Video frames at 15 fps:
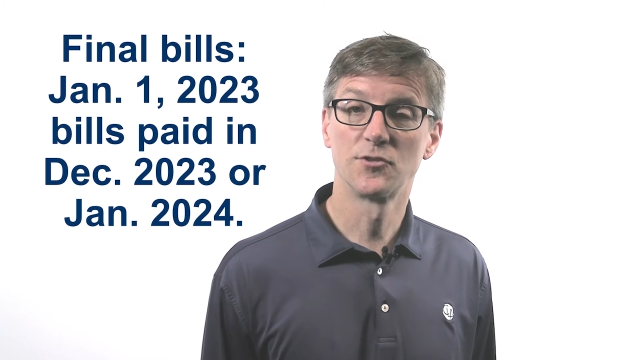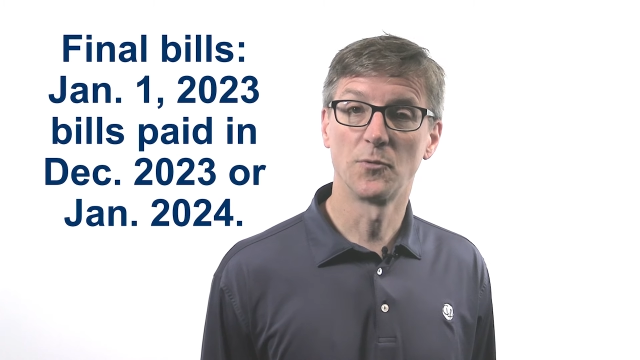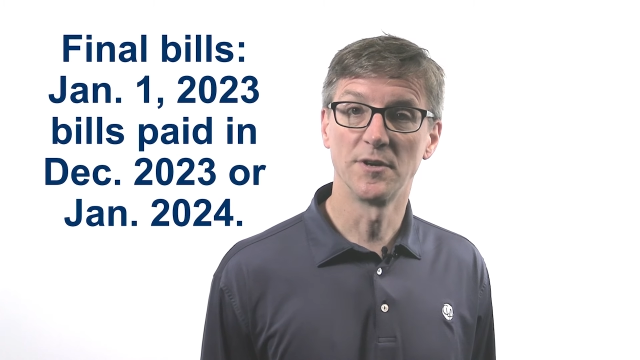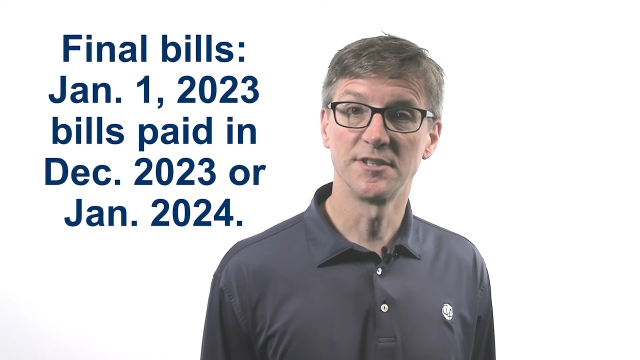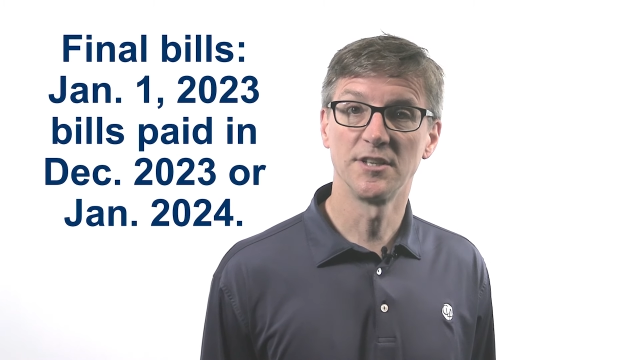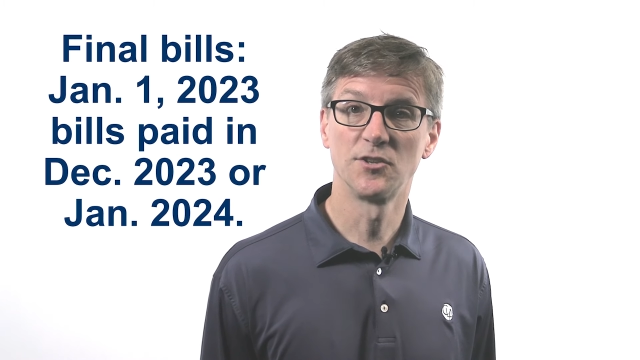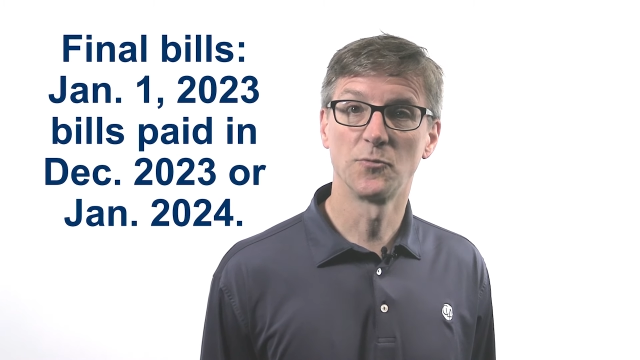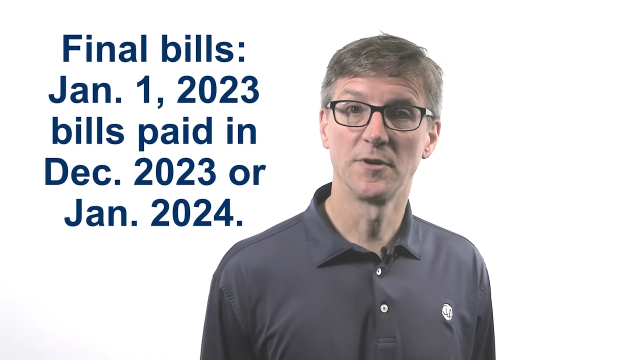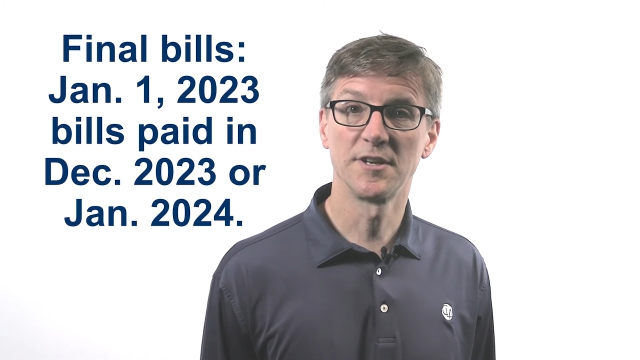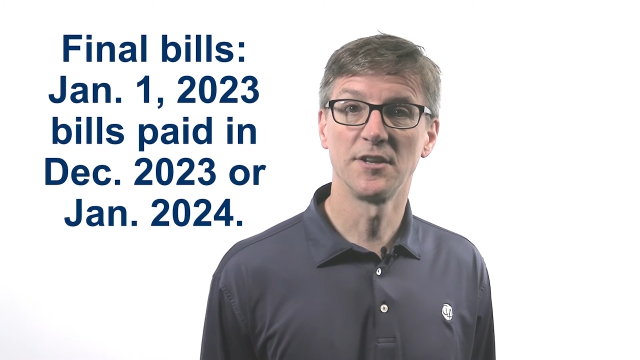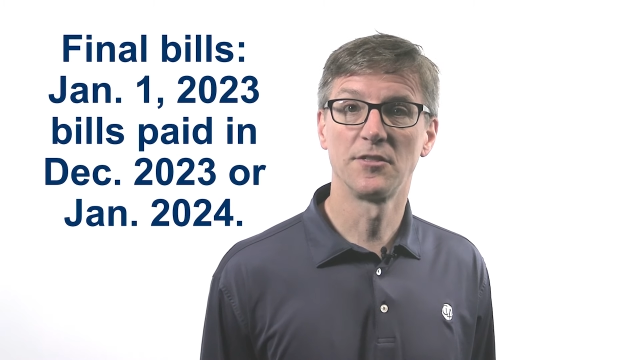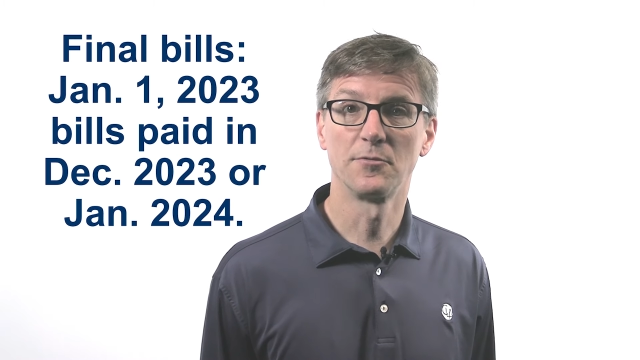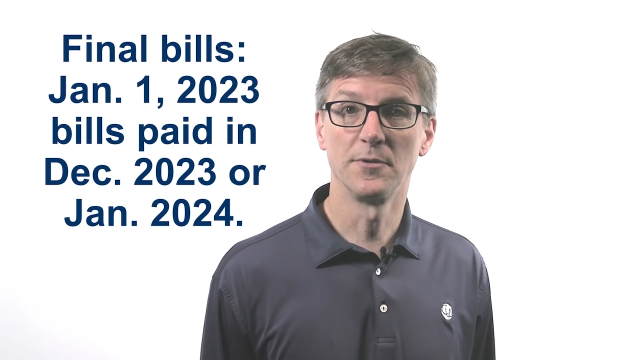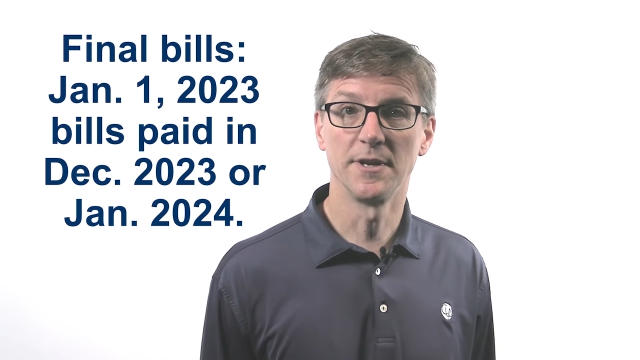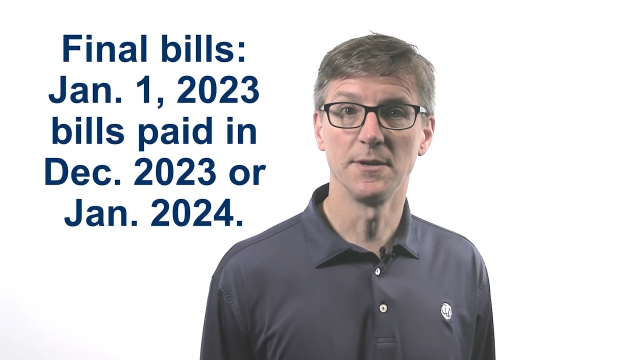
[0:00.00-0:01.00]

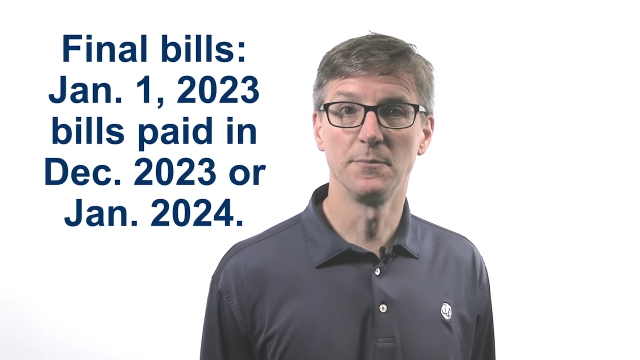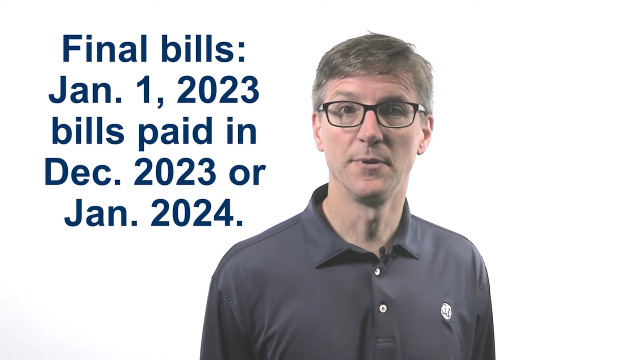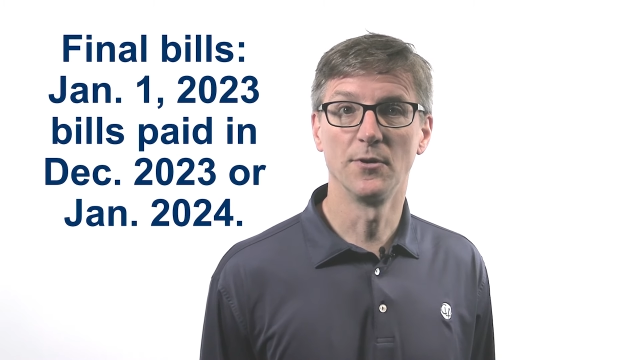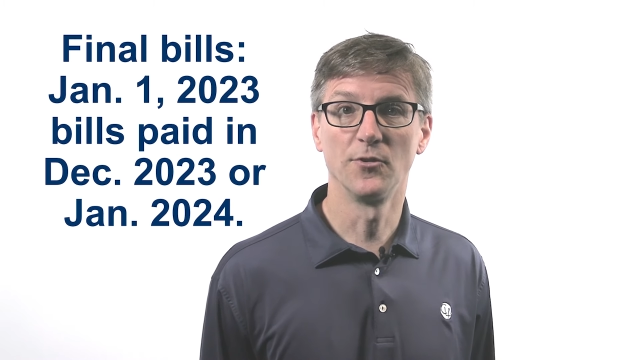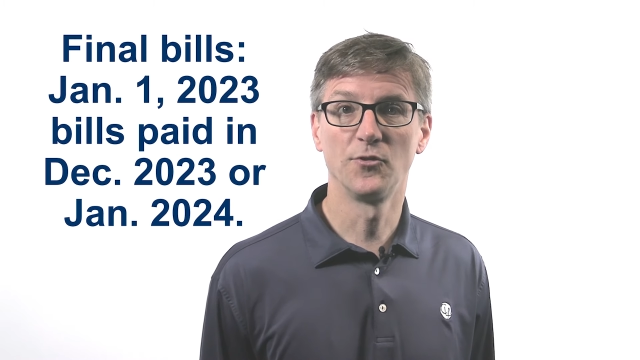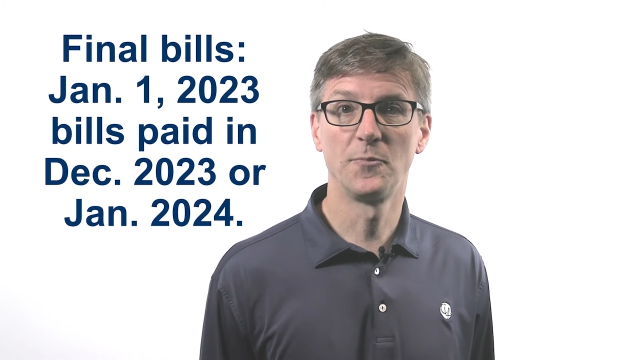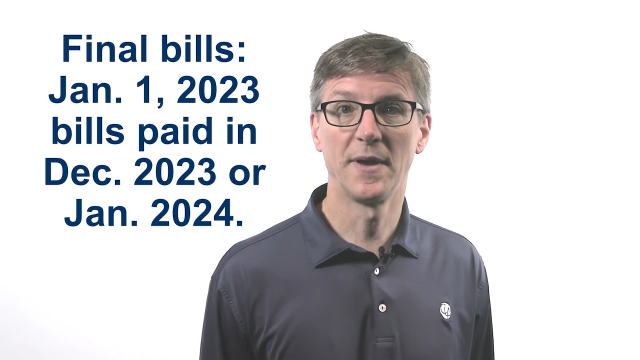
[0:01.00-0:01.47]
2023 bills